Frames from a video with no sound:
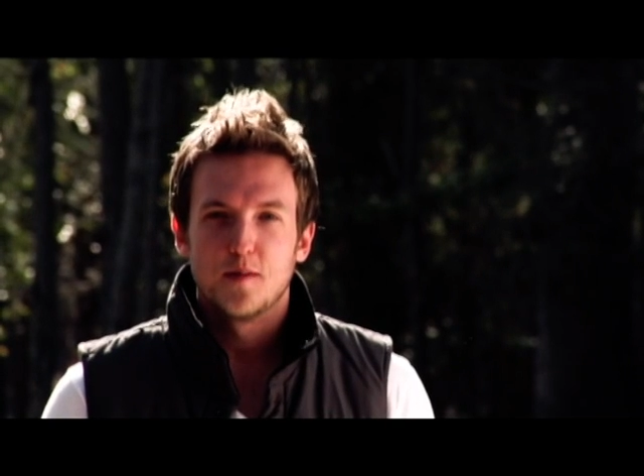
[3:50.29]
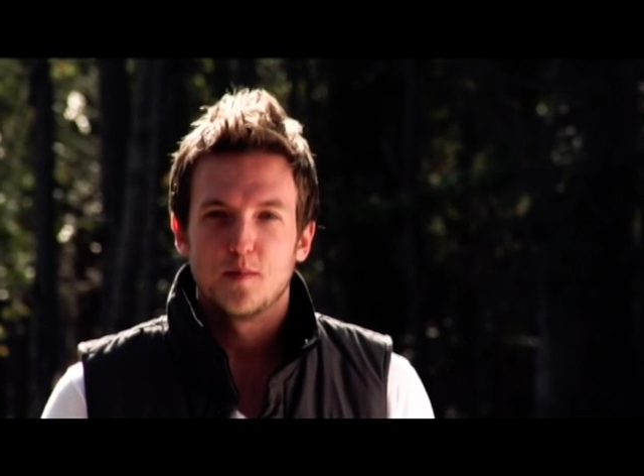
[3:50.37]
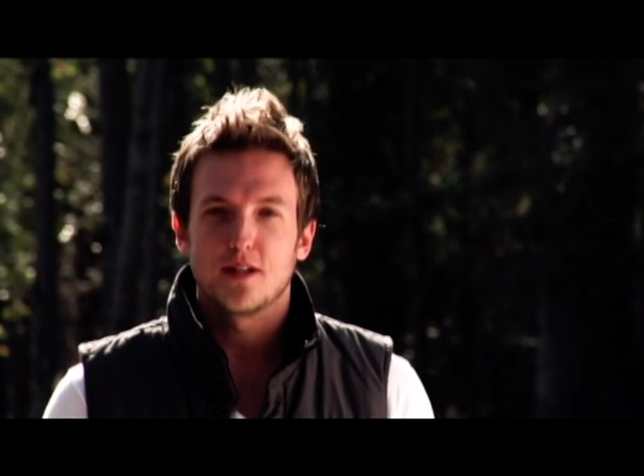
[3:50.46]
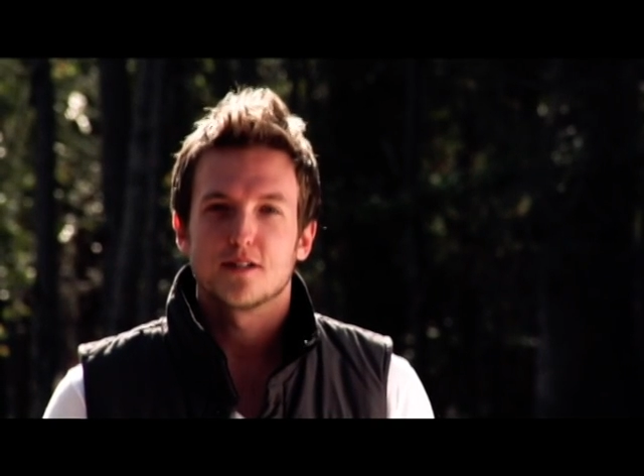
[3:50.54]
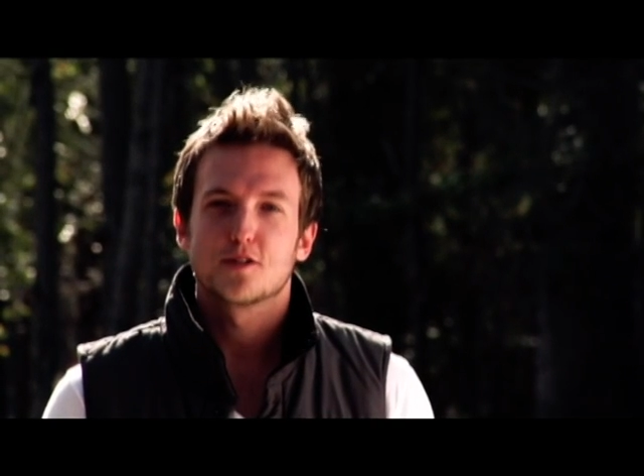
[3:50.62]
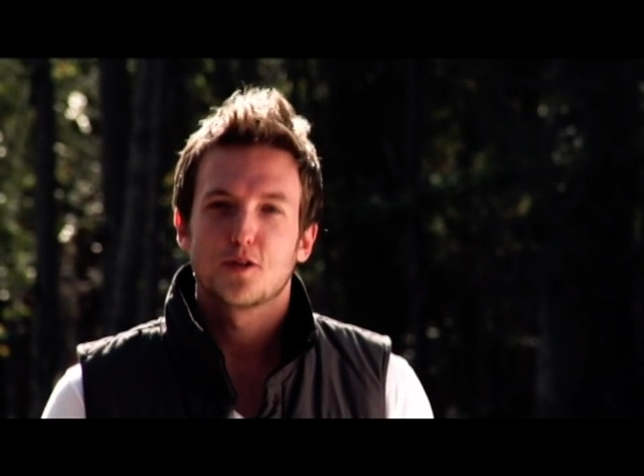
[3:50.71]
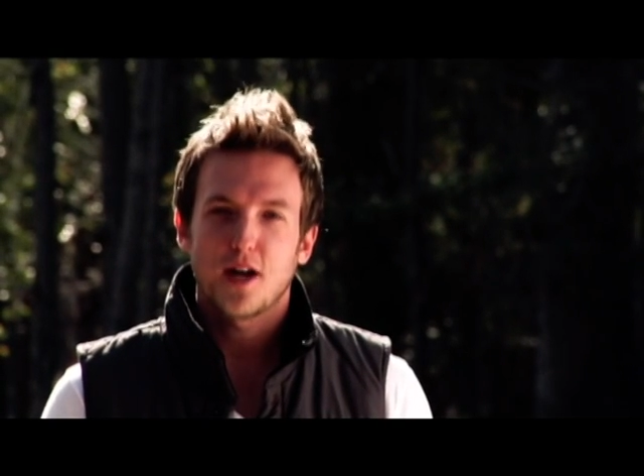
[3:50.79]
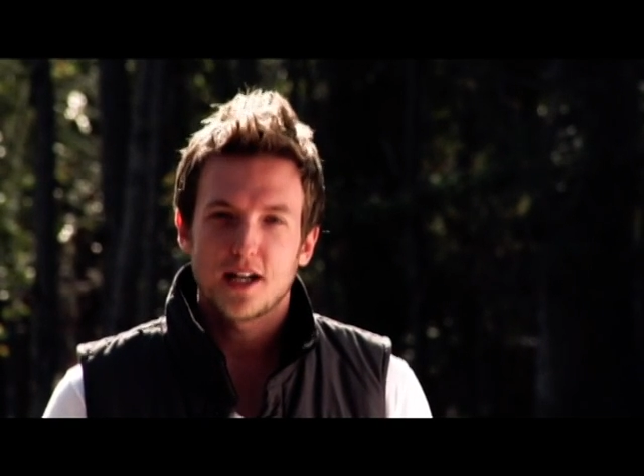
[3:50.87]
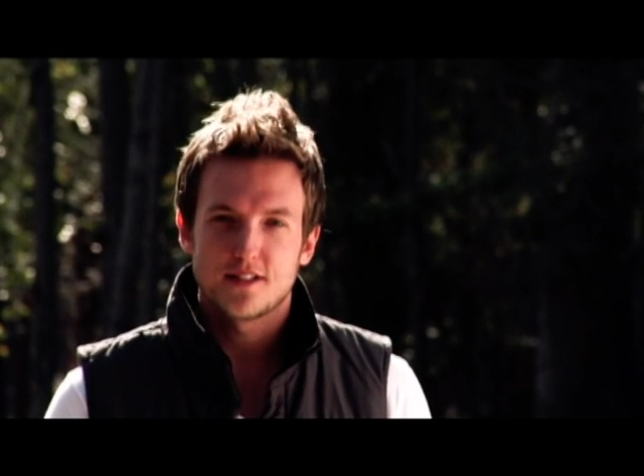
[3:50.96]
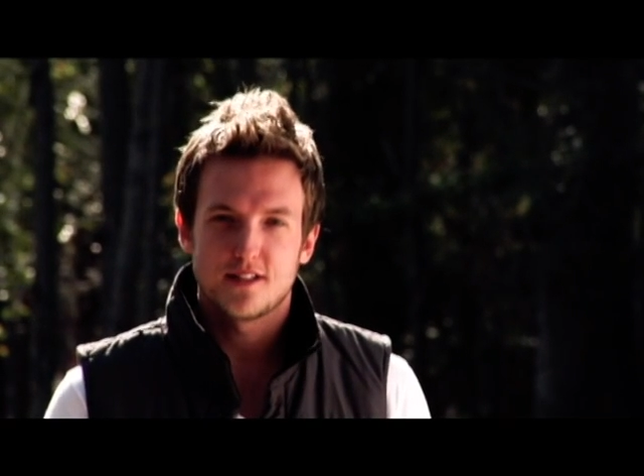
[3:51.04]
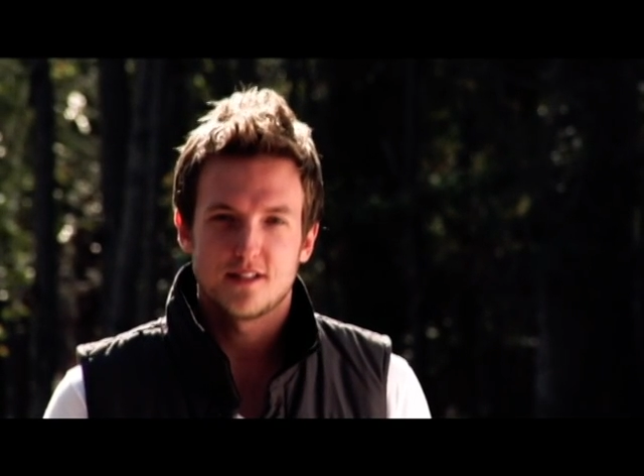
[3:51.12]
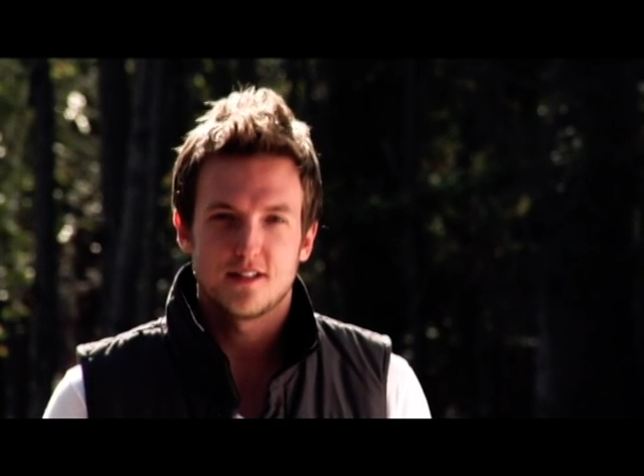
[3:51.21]
because
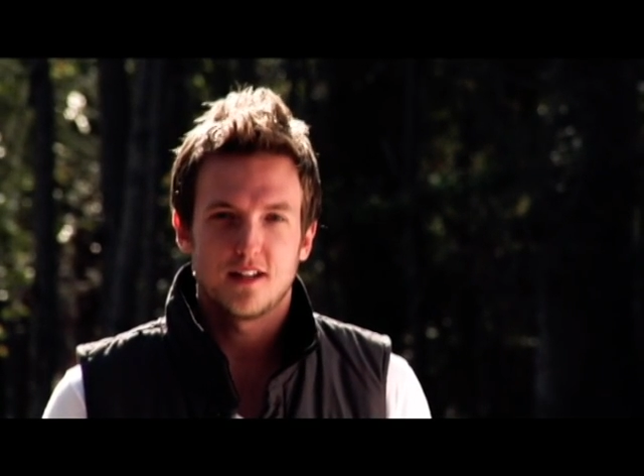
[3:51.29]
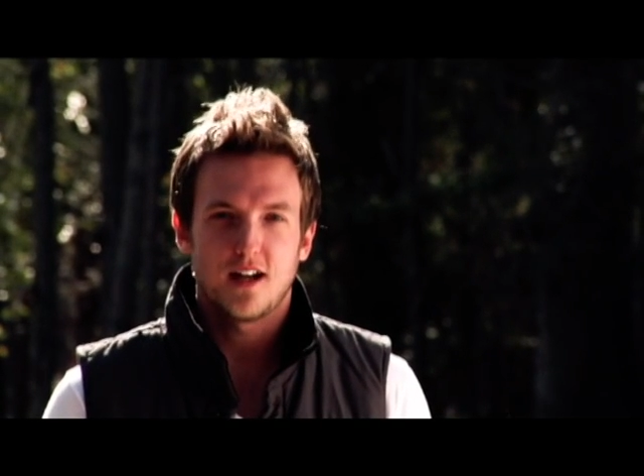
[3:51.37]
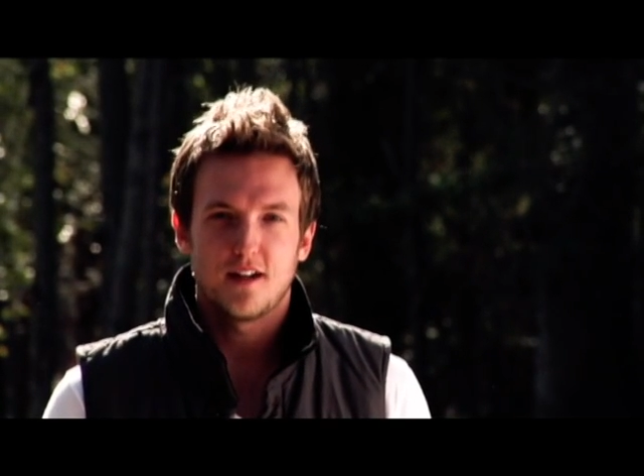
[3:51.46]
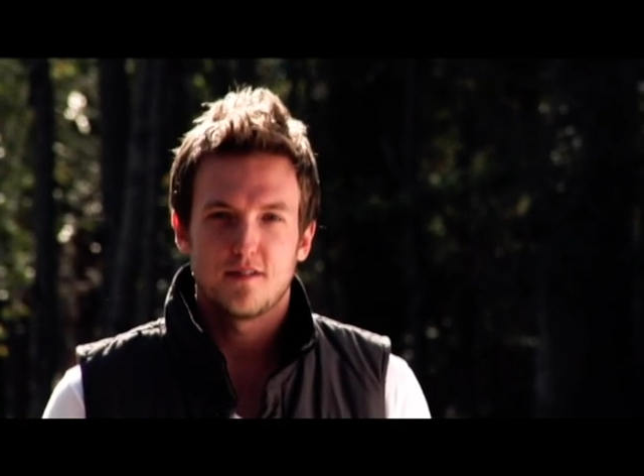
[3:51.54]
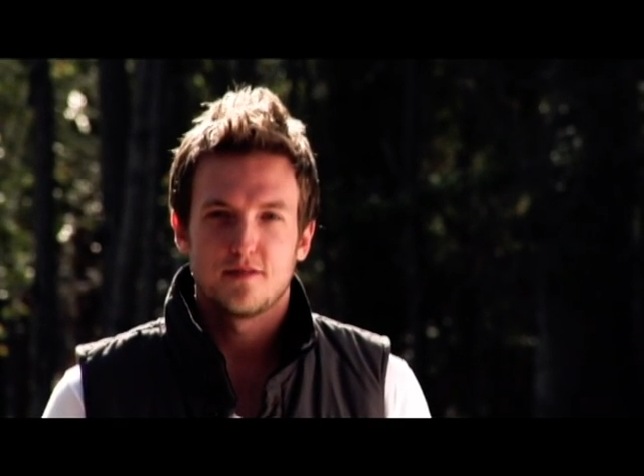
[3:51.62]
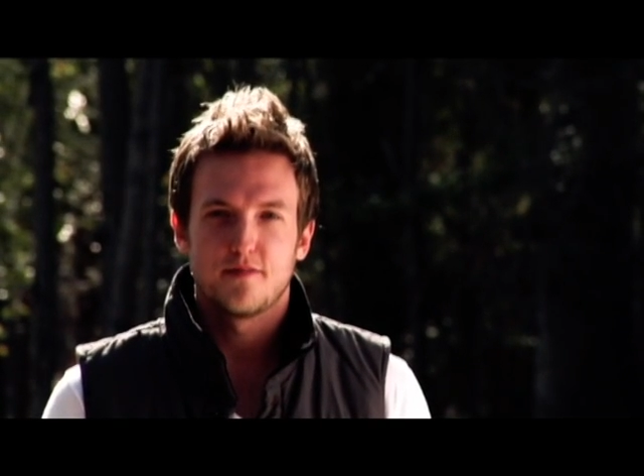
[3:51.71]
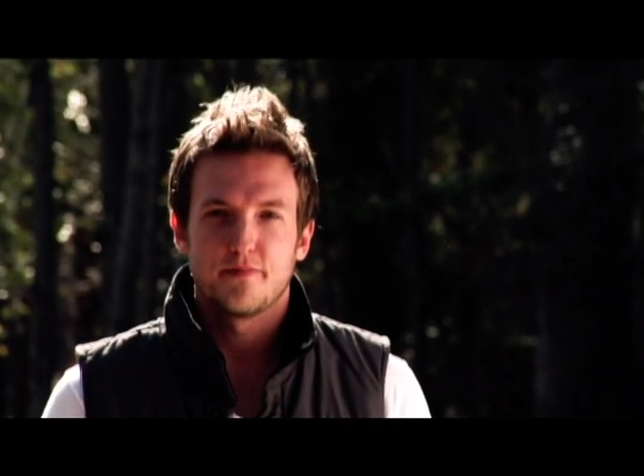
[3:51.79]
Christ is alive.